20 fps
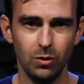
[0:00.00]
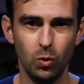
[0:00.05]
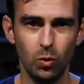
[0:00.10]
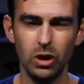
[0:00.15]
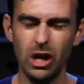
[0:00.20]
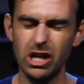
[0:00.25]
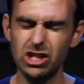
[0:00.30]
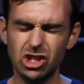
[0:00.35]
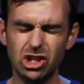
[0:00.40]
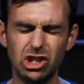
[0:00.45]

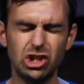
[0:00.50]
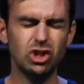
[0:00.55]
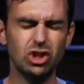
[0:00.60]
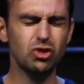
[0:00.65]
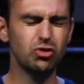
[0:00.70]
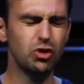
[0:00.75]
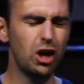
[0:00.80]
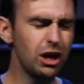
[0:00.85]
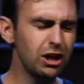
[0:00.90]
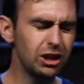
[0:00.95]
We're not
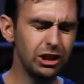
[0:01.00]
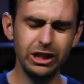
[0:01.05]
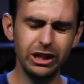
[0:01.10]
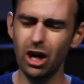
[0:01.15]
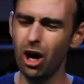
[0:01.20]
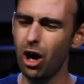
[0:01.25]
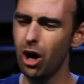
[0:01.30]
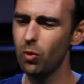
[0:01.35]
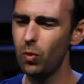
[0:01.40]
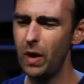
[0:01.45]

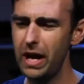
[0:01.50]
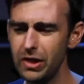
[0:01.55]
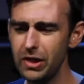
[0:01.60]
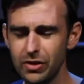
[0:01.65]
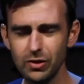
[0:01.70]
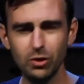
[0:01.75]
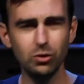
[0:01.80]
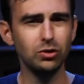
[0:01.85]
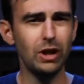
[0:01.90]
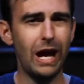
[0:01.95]
struggling our way
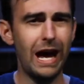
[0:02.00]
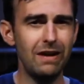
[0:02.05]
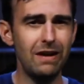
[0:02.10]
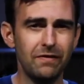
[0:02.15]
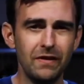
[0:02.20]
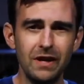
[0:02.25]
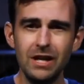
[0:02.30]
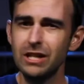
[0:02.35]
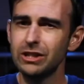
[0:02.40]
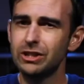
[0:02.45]
through
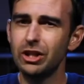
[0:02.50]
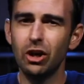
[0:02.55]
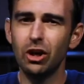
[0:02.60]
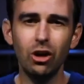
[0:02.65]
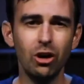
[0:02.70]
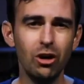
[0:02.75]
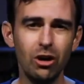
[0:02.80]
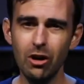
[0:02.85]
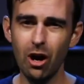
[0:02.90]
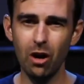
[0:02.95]
life to
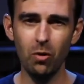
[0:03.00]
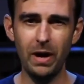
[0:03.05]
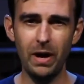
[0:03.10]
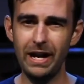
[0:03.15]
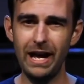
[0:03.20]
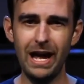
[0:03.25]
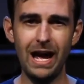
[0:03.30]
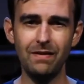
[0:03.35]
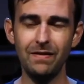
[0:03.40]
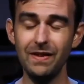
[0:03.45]
earn our way
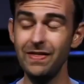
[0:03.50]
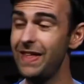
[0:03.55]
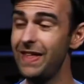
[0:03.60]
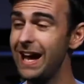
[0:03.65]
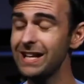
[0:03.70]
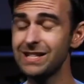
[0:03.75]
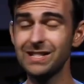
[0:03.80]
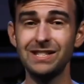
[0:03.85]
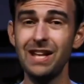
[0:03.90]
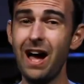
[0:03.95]
to heaven.
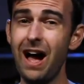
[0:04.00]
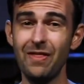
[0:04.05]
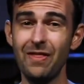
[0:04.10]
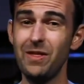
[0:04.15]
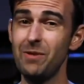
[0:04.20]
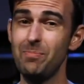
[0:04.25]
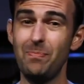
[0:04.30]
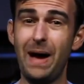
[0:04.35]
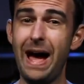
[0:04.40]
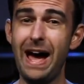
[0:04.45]
That's not
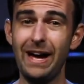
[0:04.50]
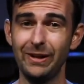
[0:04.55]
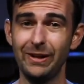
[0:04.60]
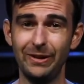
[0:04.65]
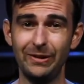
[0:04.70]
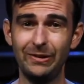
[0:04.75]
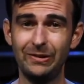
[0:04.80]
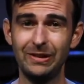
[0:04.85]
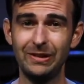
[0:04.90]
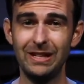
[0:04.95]
the
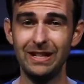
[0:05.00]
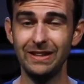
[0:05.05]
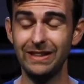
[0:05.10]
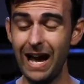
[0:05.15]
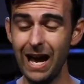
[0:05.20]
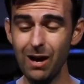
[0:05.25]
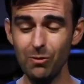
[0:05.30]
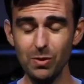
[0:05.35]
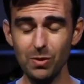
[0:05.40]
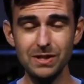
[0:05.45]
battle.
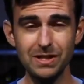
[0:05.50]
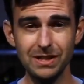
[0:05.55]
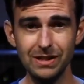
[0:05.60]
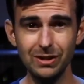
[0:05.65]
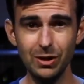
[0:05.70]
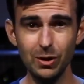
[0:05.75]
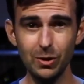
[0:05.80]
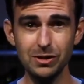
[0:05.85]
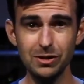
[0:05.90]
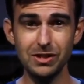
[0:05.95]

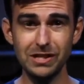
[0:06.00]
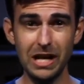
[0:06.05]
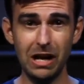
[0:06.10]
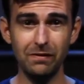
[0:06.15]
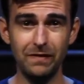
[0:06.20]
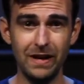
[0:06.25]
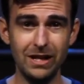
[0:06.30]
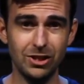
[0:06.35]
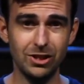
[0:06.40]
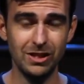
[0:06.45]
Your
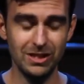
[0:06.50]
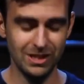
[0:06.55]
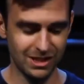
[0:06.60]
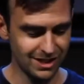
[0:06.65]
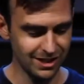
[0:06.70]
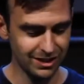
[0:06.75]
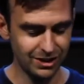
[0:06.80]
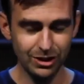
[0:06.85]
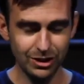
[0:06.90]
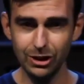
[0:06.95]
salvation is
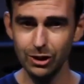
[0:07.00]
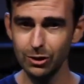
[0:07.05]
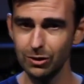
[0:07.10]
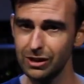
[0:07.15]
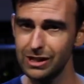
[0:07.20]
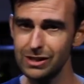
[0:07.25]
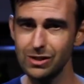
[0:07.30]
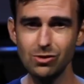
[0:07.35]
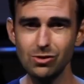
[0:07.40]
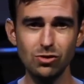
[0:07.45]

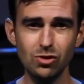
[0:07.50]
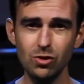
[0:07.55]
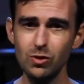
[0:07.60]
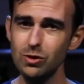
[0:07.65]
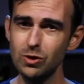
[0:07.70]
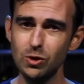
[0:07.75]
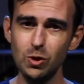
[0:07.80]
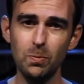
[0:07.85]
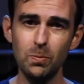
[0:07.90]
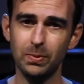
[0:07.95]
secure as soon
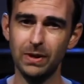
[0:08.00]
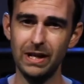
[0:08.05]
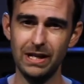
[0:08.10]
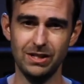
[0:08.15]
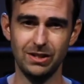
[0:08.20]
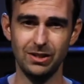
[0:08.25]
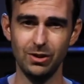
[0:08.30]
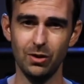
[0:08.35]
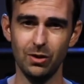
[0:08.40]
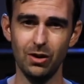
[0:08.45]
as you
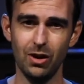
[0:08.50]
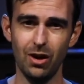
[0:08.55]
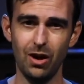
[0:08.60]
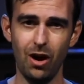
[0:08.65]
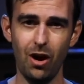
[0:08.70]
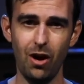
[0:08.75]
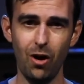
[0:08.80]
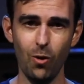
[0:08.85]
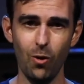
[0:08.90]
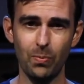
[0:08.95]
place your
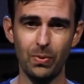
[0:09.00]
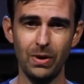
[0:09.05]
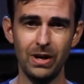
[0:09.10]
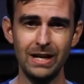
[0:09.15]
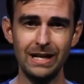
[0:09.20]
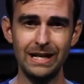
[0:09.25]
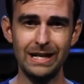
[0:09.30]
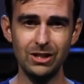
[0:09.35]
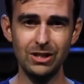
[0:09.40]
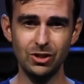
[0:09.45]
hope
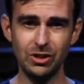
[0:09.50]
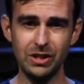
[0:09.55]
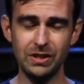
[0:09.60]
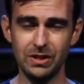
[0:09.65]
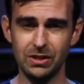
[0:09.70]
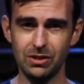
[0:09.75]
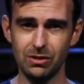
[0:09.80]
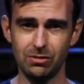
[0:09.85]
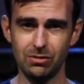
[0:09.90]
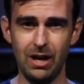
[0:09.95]
in
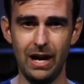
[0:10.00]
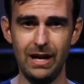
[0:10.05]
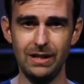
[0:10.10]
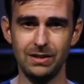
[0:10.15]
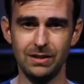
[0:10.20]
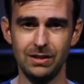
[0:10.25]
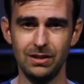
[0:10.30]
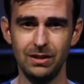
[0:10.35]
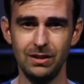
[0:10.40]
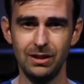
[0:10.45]
Jesus
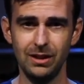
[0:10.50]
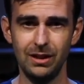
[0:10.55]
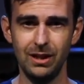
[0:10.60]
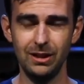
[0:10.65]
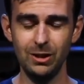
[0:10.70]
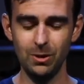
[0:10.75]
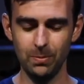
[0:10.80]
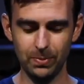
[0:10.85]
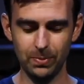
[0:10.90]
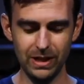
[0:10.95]
Christ
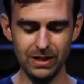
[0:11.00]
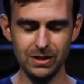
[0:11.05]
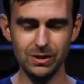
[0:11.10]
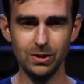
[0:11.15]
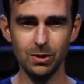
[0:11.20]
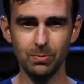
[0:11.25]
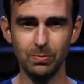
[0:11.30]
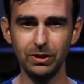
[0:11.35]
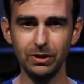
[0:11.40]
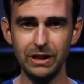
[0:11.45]
and you
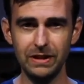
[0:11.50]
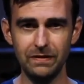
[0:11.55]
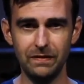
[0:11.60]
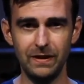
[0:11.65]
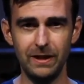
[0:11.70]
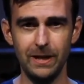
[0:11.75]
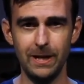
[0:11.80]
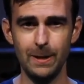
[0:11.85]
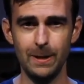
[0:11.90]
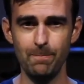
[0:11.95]
place your belief
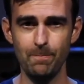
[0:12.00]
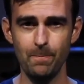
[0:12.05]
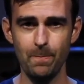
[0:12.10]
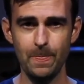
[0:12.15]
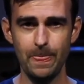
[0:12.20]
in him.